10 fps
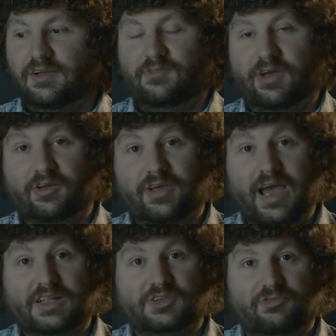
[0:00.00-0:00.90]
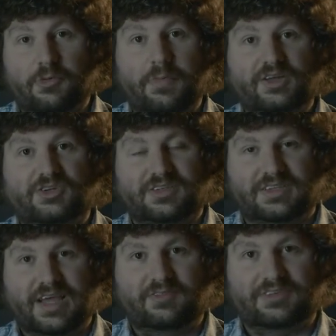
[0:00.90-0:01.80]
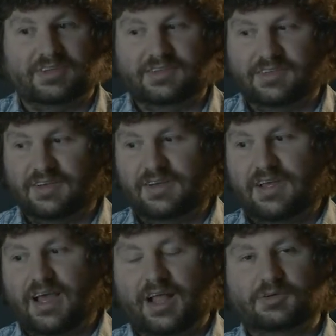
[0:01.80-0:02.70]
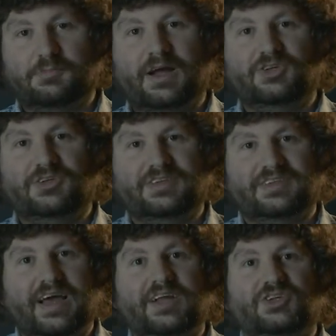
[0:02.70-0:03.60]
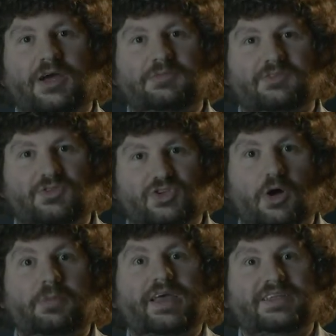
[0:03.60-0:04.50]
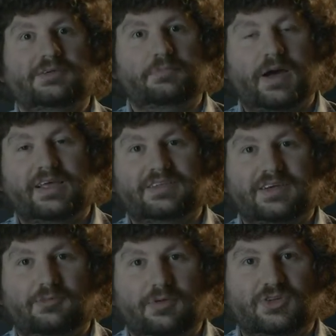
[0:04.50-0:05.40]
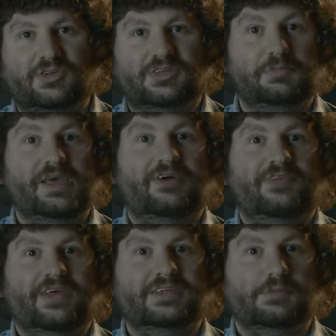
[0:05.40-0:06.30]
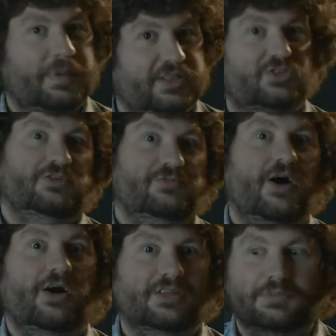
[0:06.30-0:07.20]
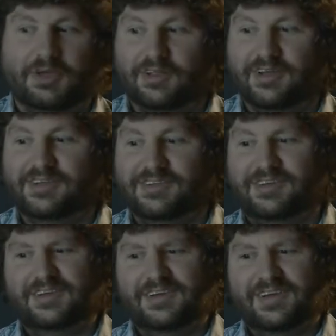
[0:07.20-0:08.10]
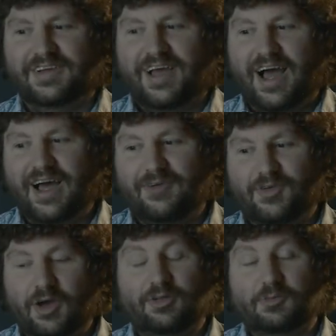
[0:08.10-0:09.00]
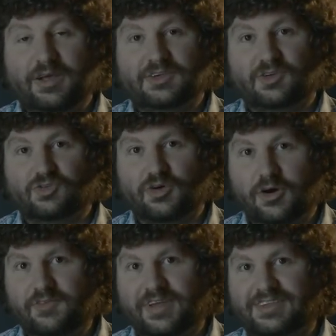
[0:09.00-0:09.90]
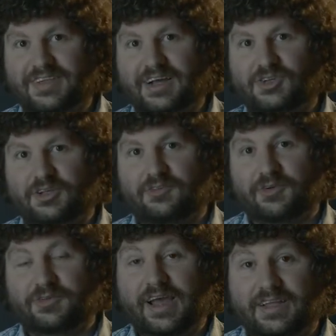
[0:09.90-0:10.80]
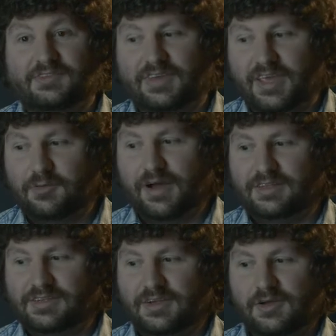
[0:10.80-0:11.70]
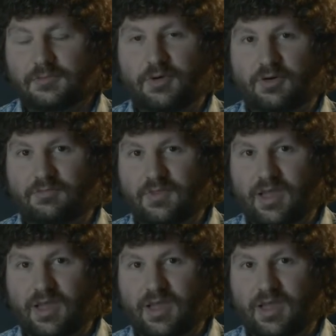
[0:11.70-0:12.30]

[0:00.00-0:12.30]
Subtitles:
for cat cremation services, and it was matching to search terms of stop kitten biting, which to me I think is a bit too far, to be honest. The only way to control this is actually through negative keywords, but